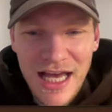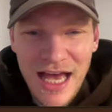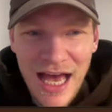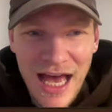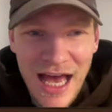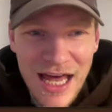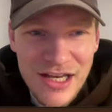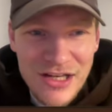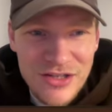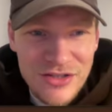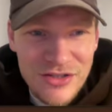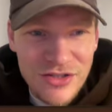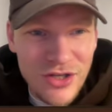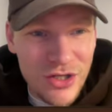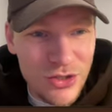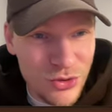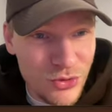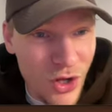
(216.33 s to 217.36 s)
And
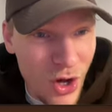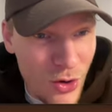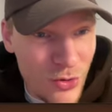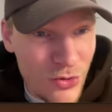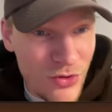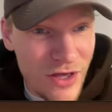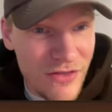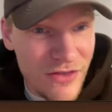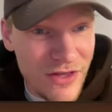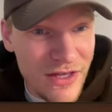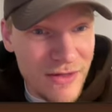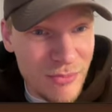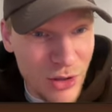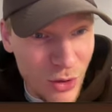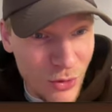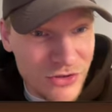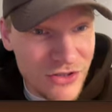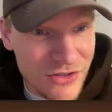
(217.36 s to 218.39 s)
you know that they
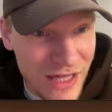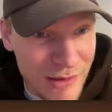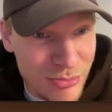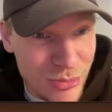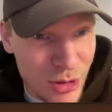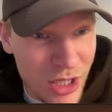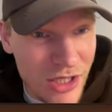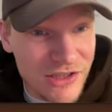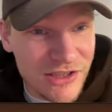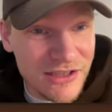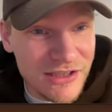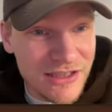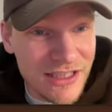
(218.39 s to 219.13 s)
belong to that person